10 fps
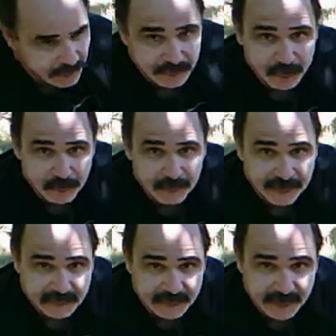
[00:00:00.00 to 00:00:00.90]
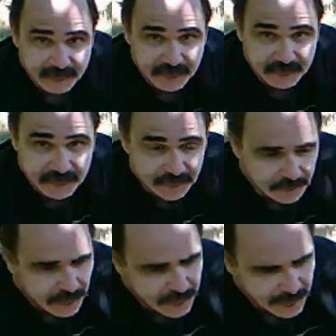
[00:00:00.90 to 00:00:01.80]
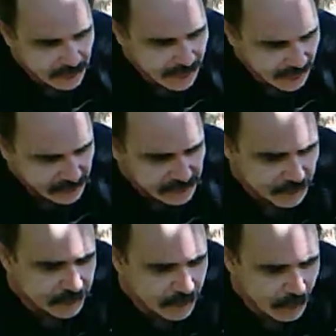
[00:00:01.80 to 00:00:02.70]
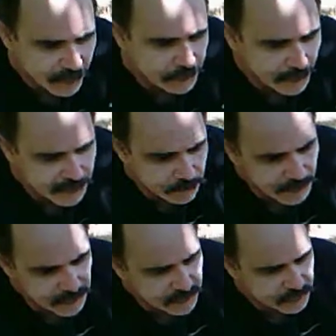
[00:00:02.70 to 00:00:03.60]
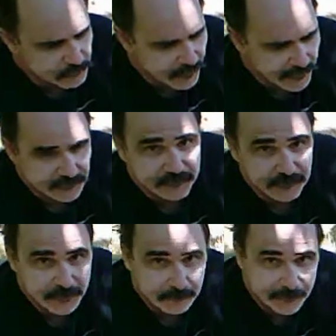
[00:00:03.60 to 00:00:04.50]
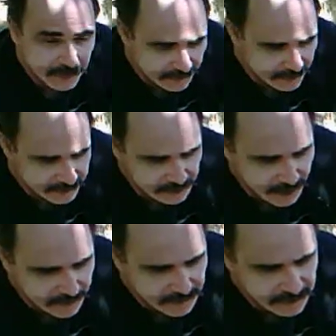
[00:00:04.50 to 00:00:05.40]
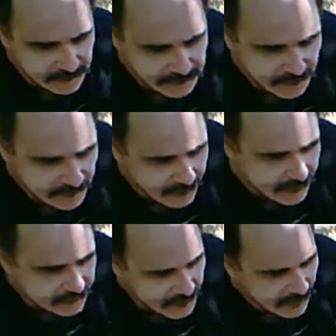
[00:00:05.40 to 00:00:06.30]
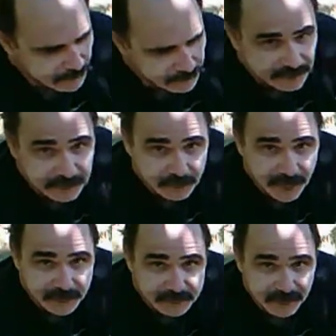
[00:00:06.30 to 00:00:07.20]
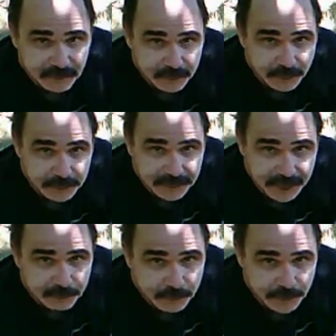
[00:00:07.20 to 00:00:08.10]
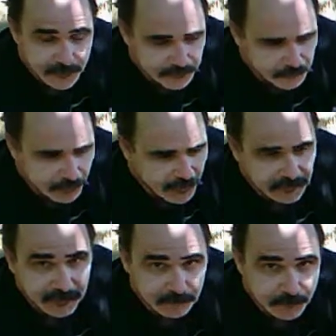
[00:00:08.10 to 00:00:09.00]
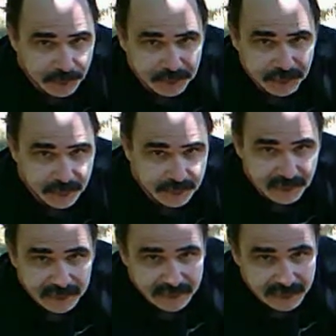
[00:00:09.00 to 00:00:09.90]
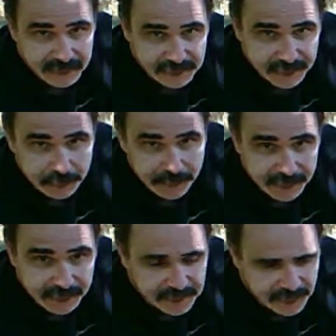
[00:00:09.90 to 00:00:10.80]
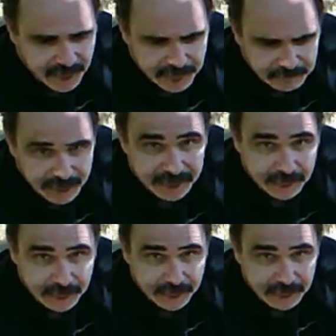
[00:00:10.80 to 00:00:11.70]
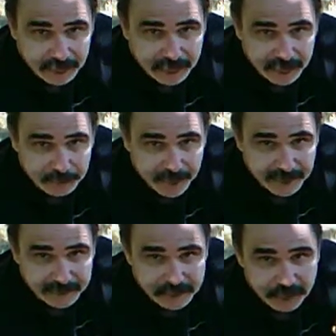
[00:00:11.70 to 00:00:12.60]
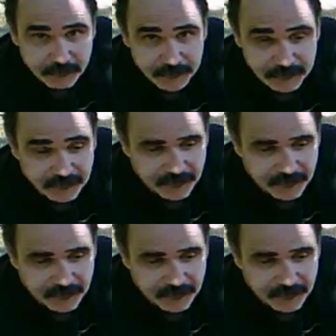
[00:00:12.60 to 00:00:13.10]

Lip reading: grow them in containers too. And as they're growing, what you want to do is pile dirt up on top. So as they grow, you pile up more dirt a little bit at a time, and it'll make the tubers